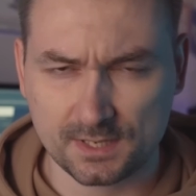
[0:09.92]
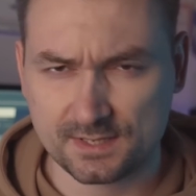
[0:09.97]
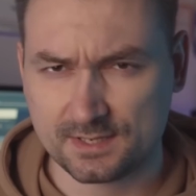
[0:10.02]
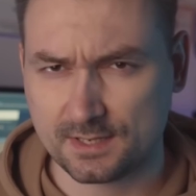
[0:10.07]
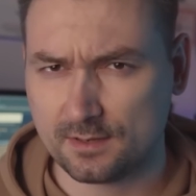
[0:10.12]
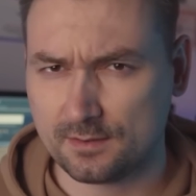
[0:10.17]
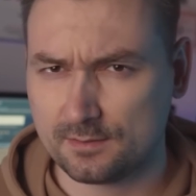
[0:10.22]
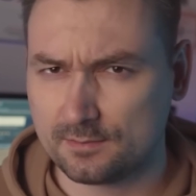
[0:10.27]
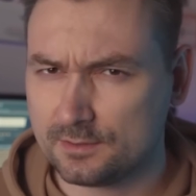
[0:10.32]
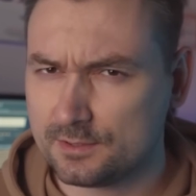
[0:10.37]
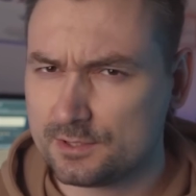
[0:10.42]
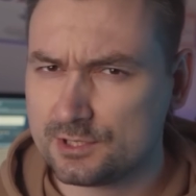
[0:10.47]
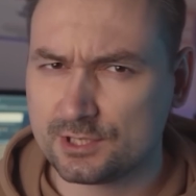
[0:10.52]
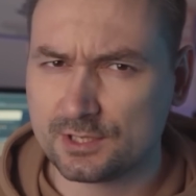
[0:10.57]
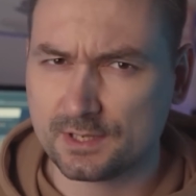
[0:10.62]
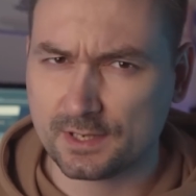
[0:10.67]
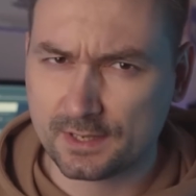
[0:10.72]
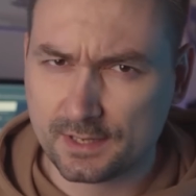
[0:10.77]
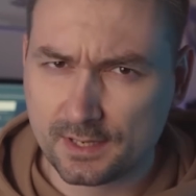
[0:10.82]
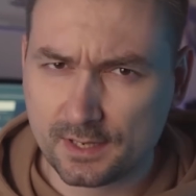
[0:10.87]
Although
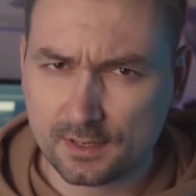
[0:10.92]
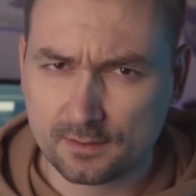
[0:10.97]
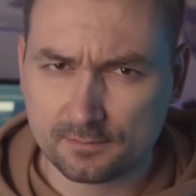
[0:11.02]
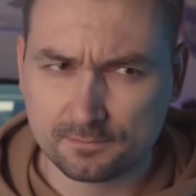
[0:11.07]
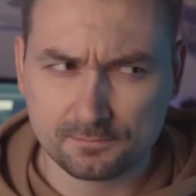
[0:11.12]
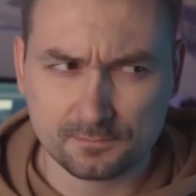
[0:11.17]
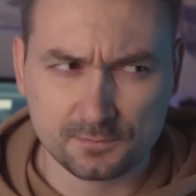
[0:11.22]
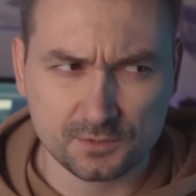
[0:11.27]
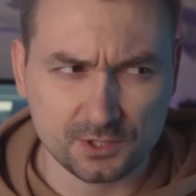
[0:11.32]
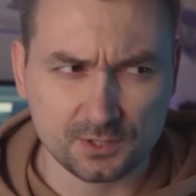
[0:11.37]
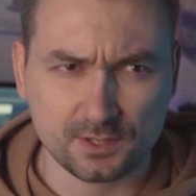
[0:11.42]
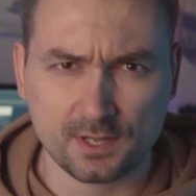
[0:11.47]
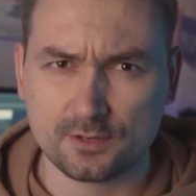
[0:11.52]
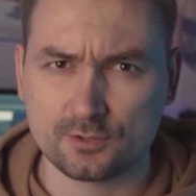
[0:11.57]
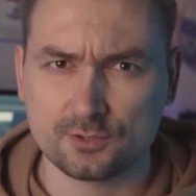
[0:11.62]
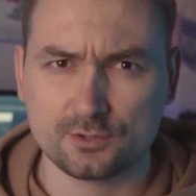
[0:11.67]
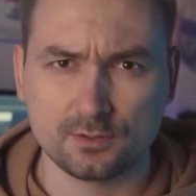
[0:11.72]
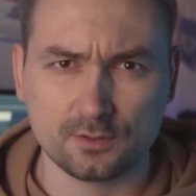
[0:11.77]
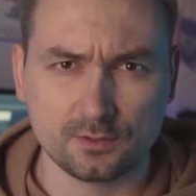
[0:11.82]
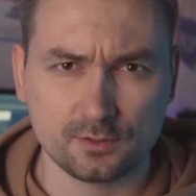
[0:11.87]
I personally think that
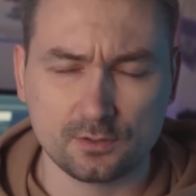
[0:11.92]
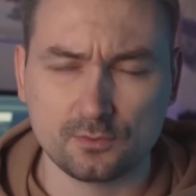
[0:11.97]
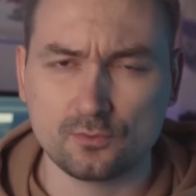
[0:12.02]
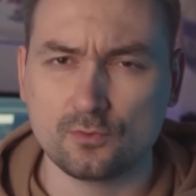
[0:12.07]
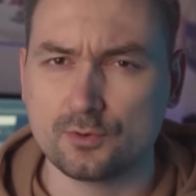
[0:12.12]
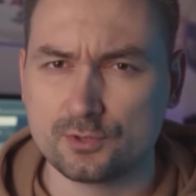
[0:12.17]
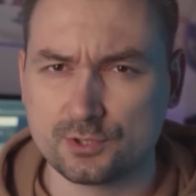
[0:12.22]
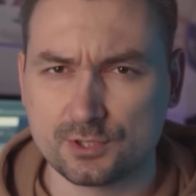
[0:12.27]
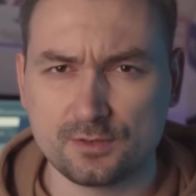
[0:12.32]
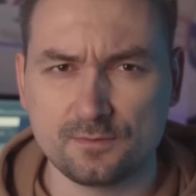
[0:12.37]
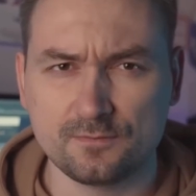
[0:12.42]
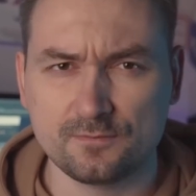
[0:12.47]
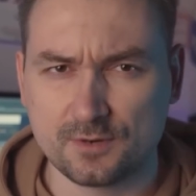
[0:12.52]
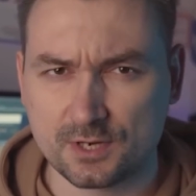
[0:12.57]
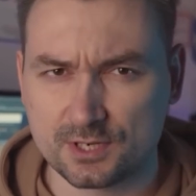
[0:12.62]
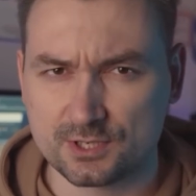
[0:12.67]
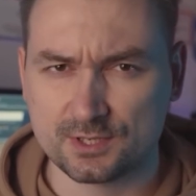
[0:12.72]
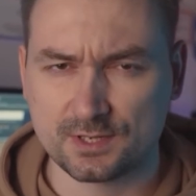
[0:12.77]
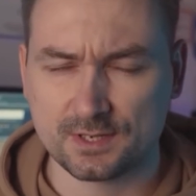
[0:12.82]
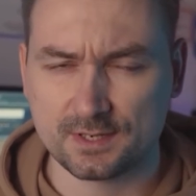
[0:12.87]
this is a very
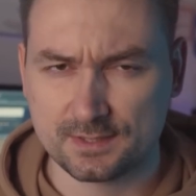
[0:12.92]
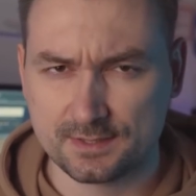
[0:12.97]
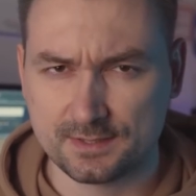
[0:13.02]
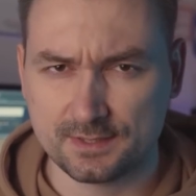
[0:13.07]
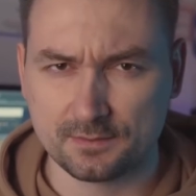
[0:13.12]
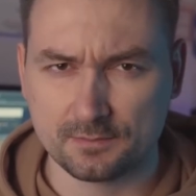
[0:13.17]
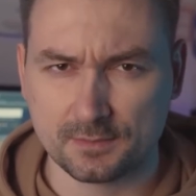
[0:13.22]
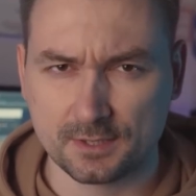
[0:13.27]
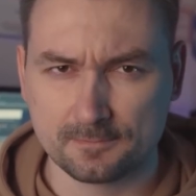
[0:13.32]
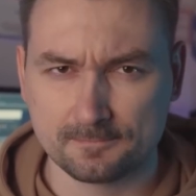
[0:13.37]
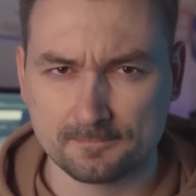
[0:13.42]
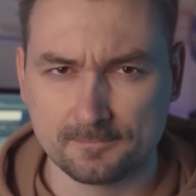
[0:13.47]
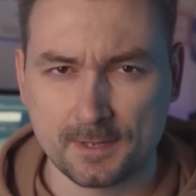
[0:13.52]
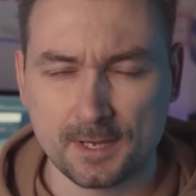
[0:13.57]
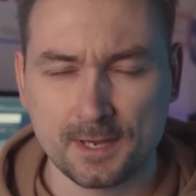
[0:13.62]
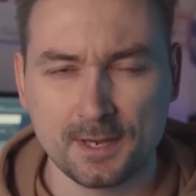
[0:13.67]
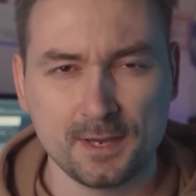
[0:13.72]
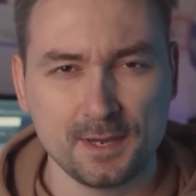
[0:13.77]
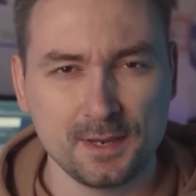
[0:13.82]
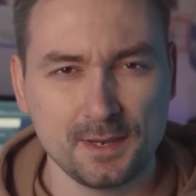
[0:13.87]
important issue
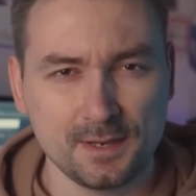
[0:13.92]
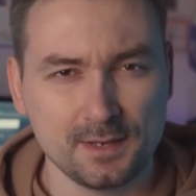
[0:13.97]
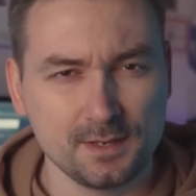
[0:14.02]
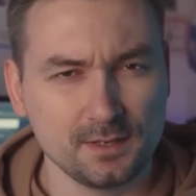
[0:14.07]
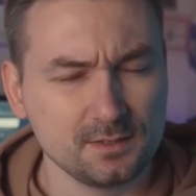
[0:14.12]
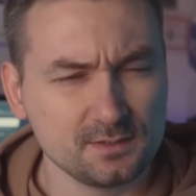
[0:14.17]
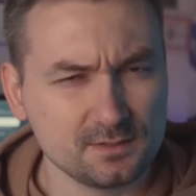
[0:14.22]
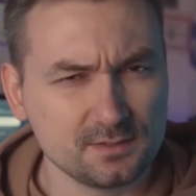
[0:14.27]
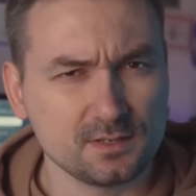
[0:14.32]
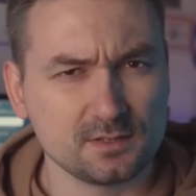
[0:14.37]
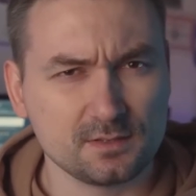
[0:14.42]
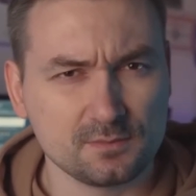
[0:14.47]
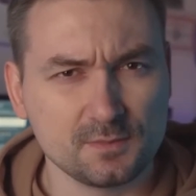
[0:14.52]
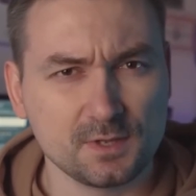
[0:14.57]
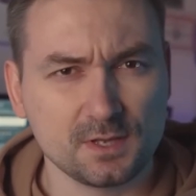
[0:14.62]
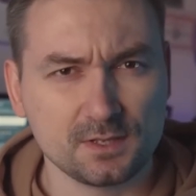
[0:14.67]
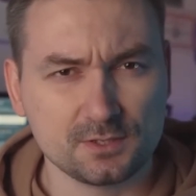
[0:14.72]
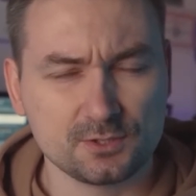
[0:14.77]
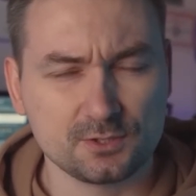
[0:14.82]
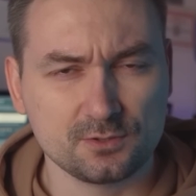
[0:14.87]
and something
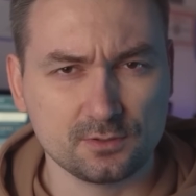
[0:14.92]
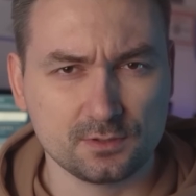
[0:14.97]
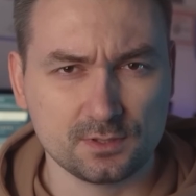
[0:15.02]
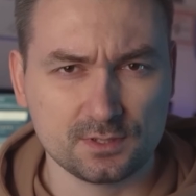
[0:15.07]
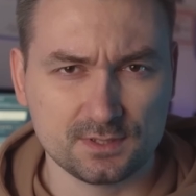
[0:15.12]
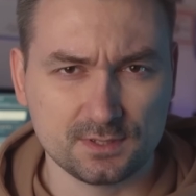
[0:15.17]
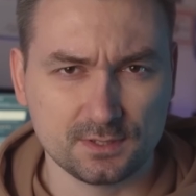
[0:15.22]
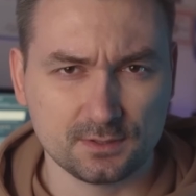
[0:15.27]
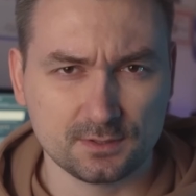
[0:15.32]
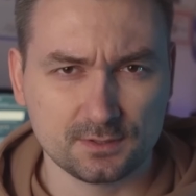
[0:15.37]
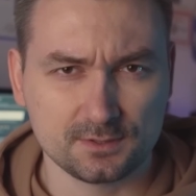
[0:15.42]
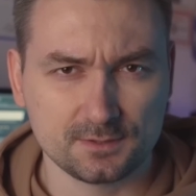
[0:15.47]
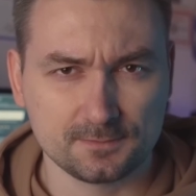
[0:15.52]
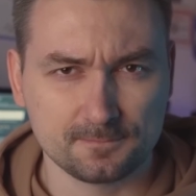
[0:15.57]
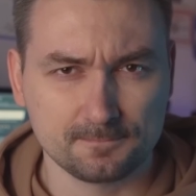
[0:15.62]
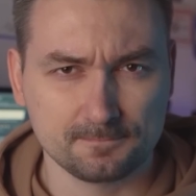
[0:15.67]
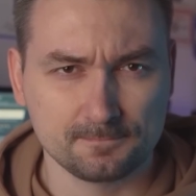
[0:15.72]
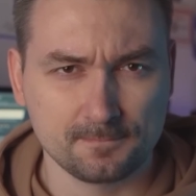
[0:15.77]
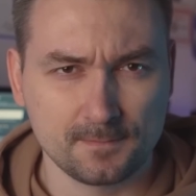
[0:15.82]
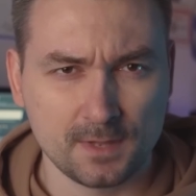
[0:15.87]
needs to be done about
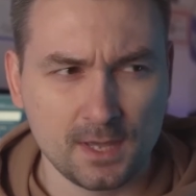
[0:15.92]
it.